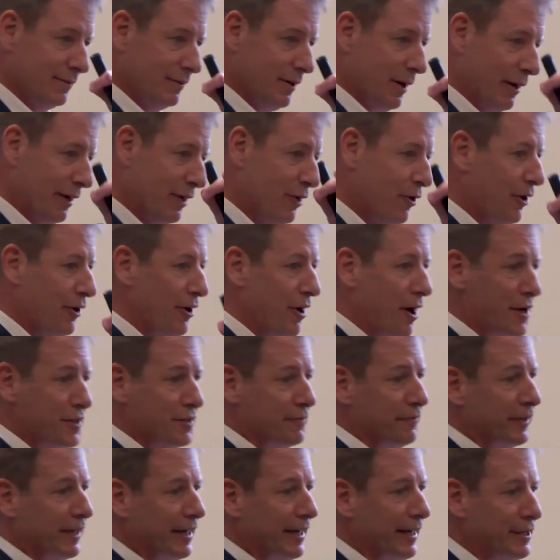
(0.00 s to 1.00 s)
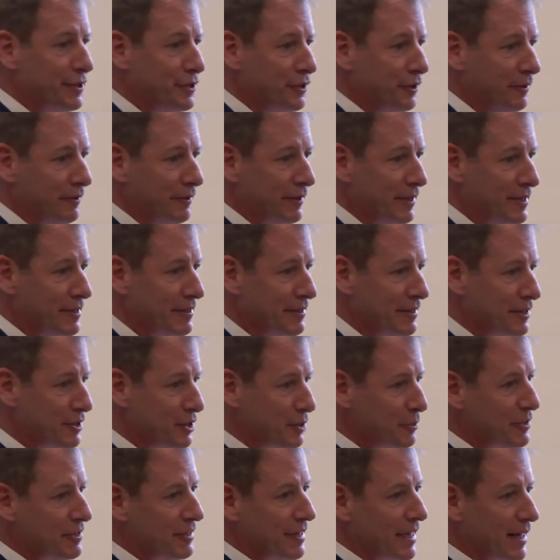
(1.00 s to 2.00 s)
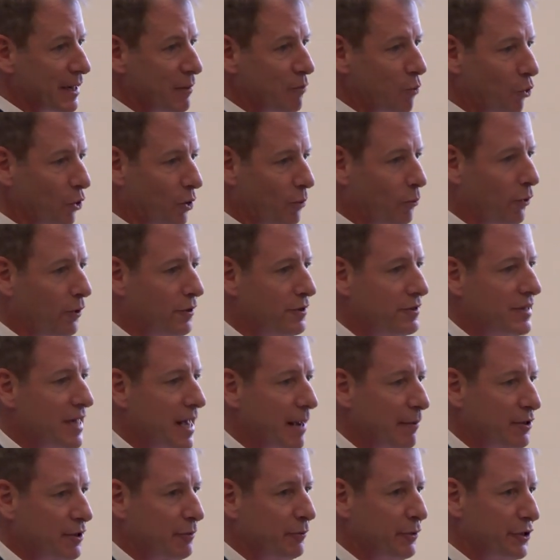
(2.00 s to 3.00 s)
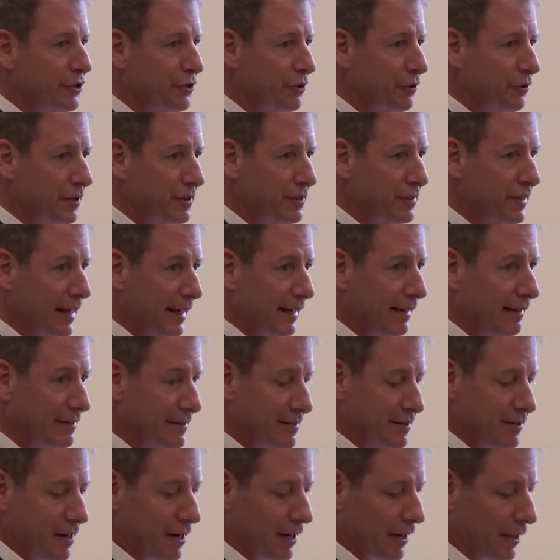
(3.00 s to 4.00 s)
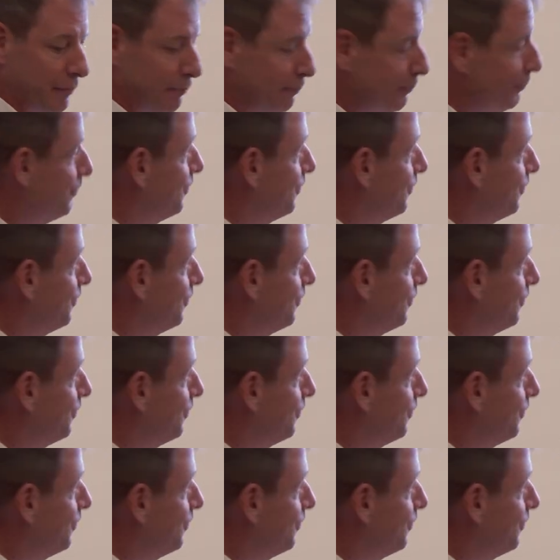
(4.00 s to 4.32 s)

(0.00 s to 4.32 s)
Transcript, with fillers: I call it ossification. The system is getting more and more established and mature, and it's getting stuck.